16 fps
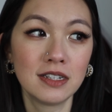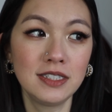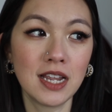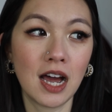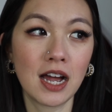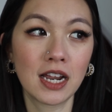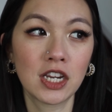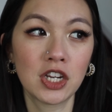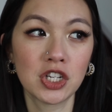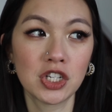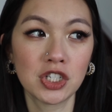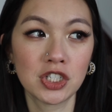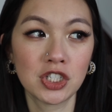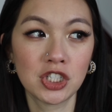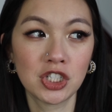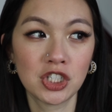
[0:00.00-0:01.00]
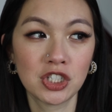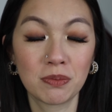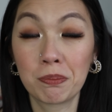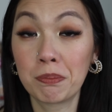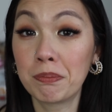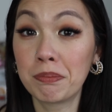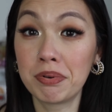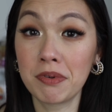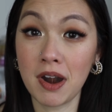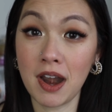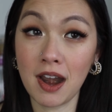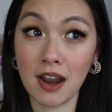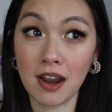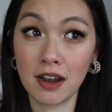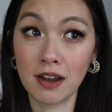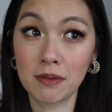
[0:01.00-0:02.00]
darkish
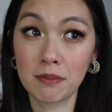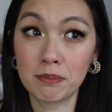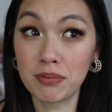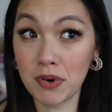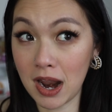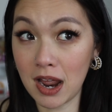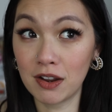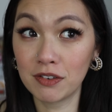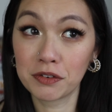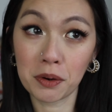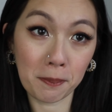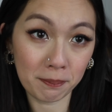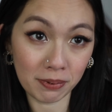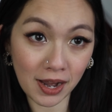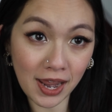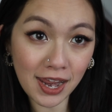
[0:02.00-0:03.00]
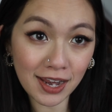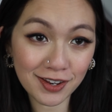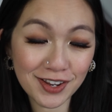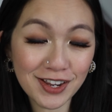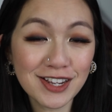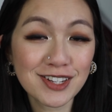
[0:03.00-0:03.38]
brown black,